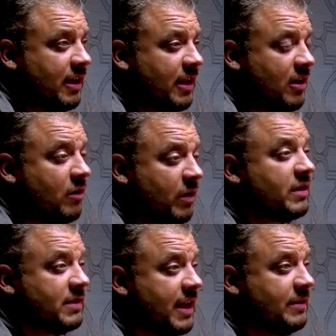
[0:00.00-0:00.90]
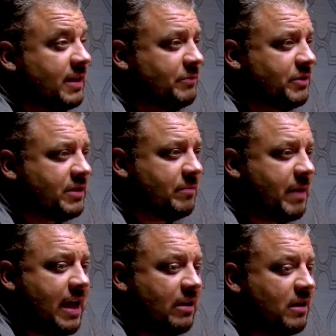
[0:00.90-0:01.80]
in, in, our real estate team just
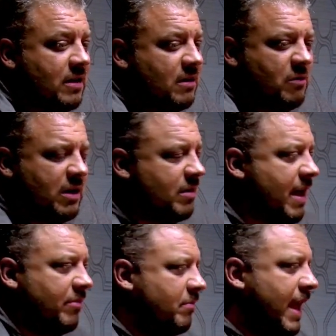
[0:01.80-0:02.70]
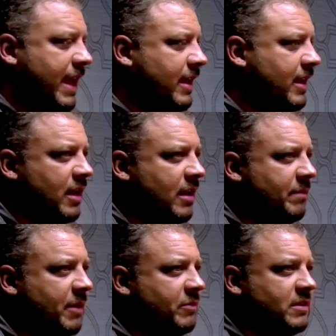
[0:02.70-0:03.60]
about yeah. wasn't about makeup
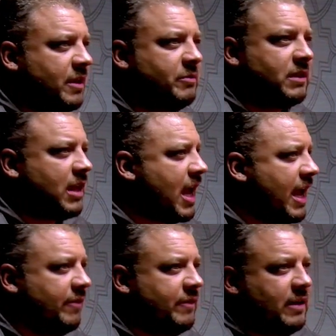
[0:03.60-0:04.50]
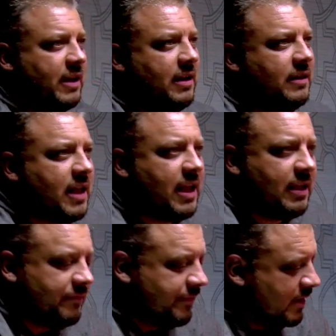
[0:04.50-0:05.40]
it was it was mm-hmm. life and and mm-hmm. like
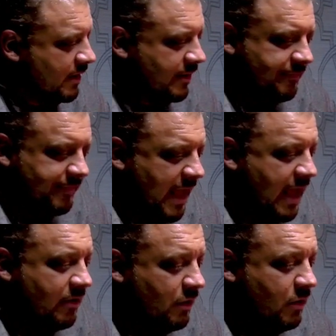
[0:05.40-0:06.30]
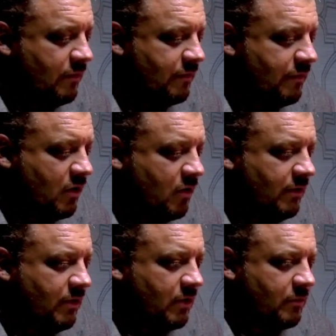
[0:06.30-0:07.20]
how you've
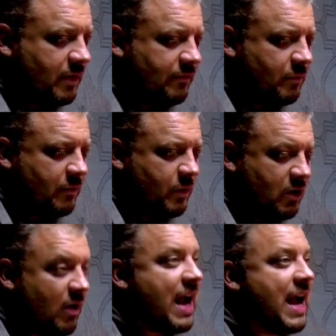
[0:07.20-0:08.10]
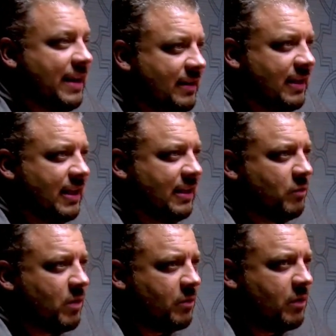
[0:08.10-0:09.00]
you know we we, we grind to get to
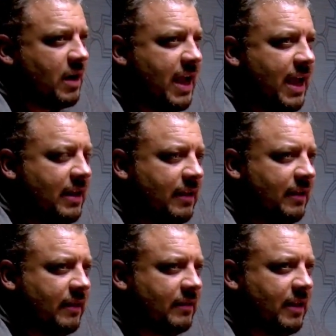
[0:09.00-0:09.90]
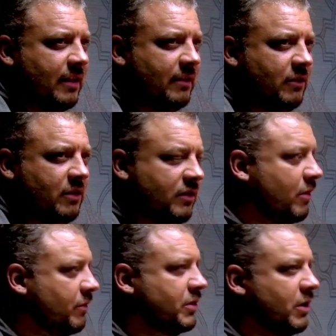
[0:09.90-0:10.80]
where we're at it, mm-hmm. it's it, you just
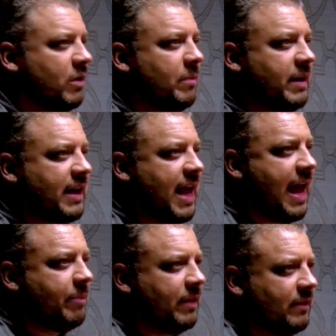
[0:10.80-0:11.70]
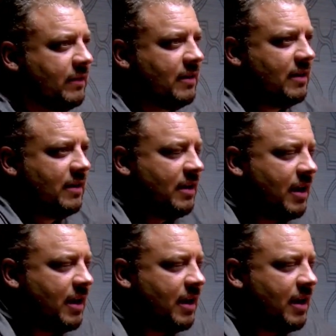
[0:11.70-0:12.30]
don't show up and it happens mm-hmm.